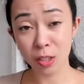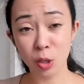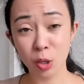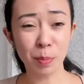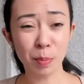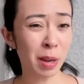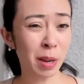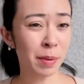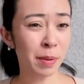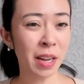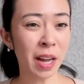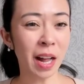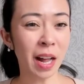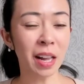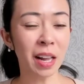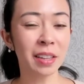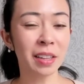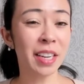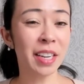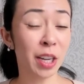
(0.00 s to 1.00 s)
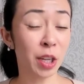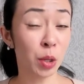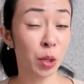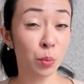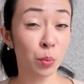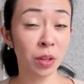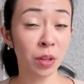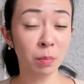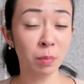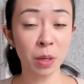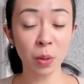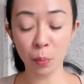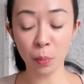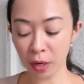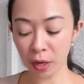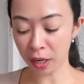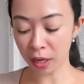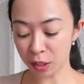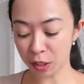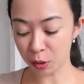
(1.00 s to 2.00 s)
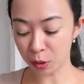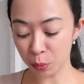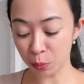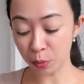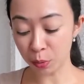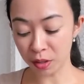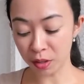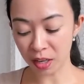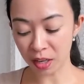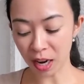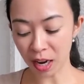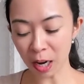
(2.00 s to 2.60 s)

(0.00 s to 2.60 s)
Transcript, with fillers: maybe I'll take you with me when I do the